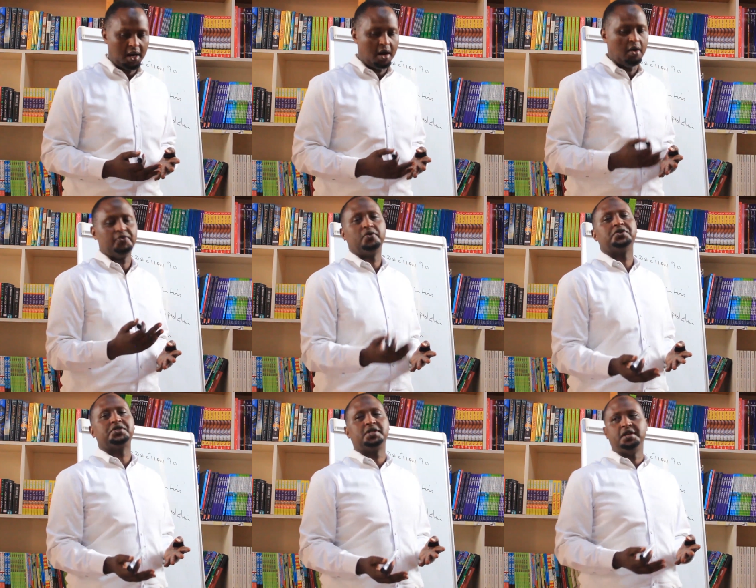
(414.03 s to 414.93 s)
Of
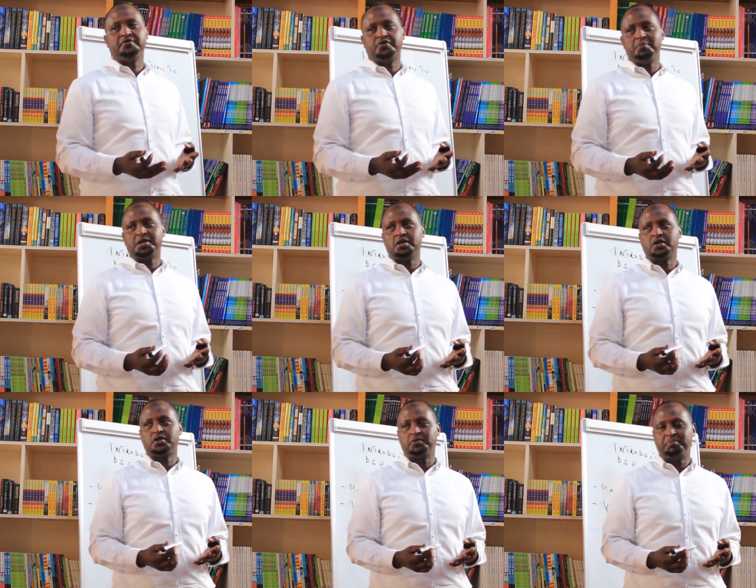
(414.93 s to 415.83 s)
course, the
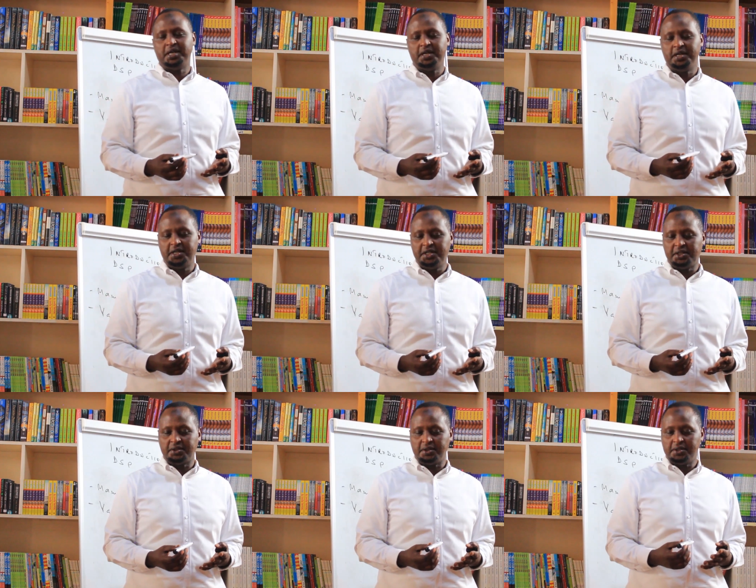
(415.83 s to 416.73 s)
information should be in
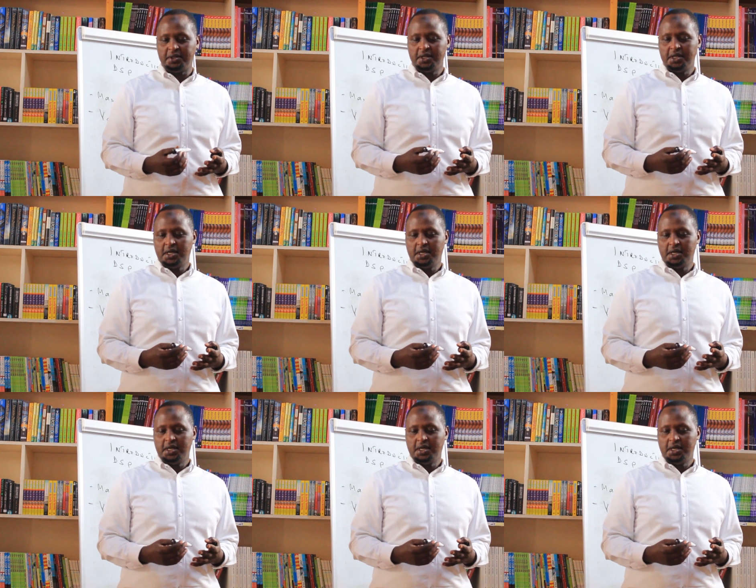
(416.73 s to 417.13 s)
digital.